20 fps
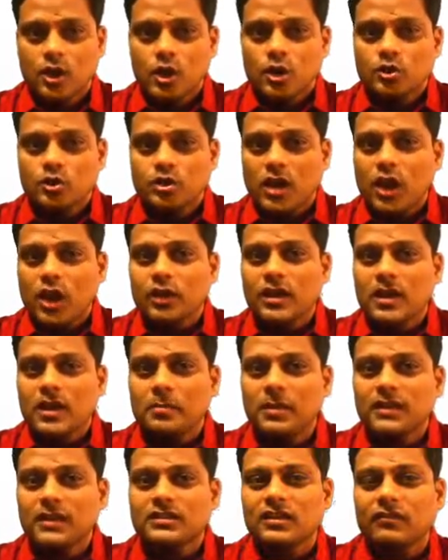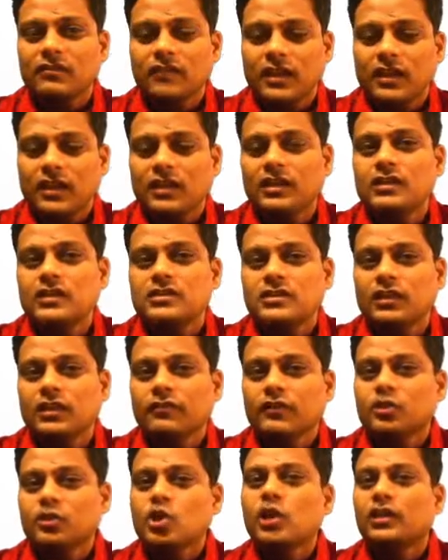So now that makes it very easy. If
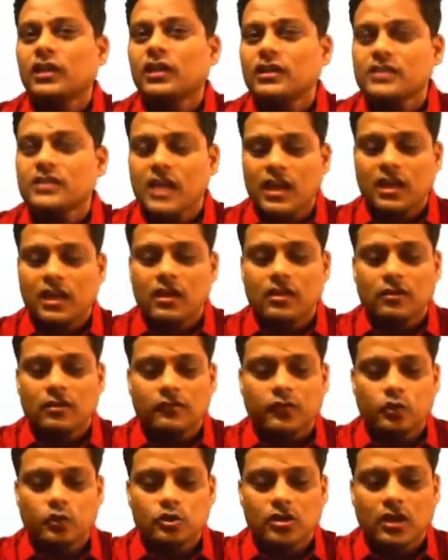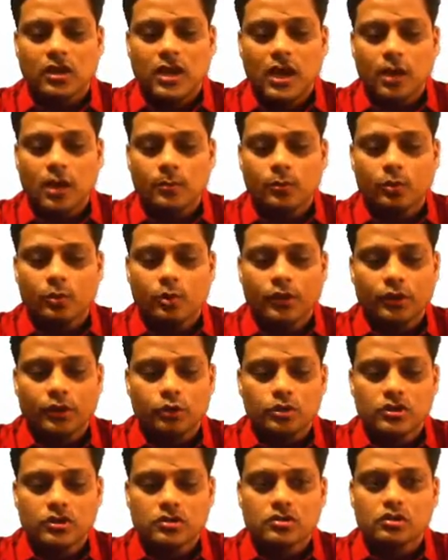at all there is any confusion, now I'm going to
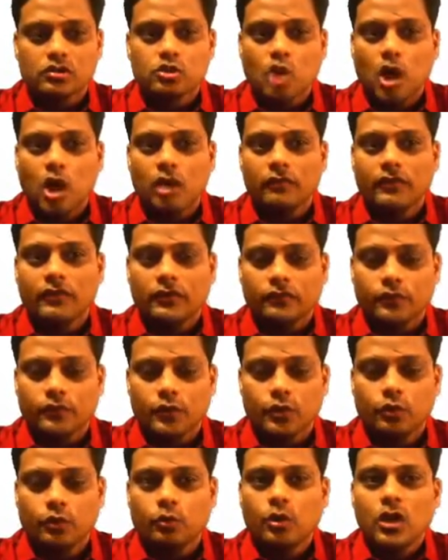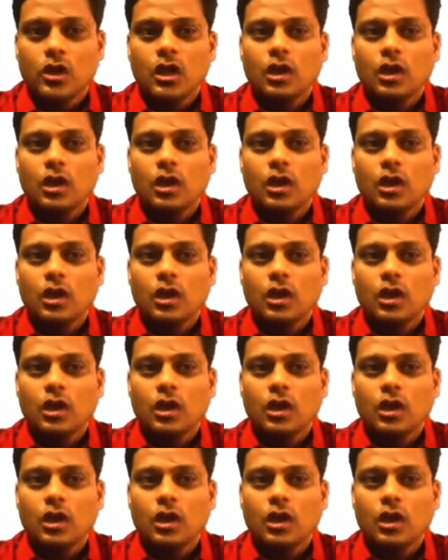just solve it for you.